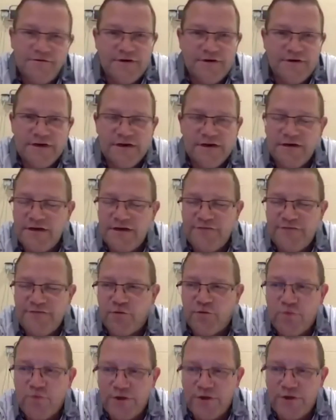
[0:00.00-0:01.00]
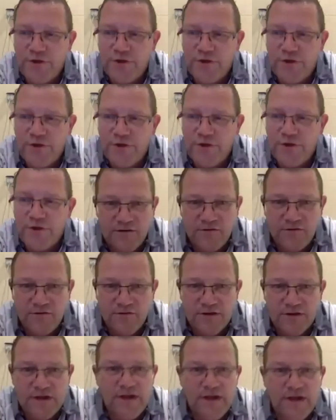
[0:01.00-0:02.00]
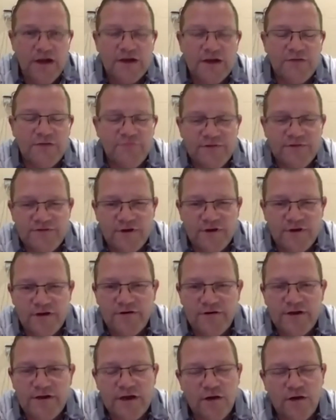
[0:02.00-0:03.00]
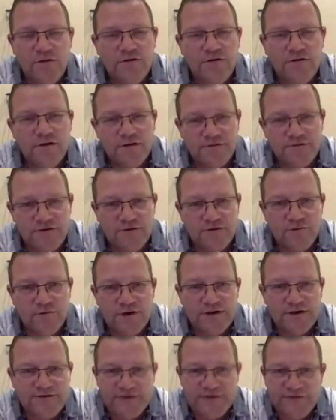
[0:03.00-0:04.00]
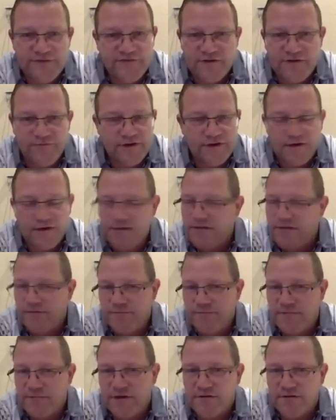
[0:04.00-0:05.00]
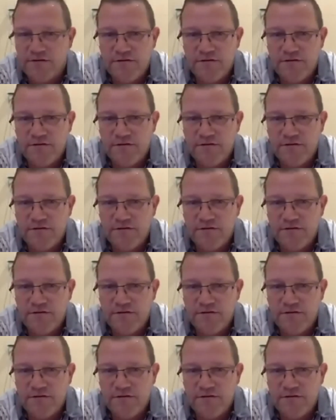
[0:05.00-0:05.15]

And if I won that big title, I can retire and go, look, do you know what? I achieved something and I'm done.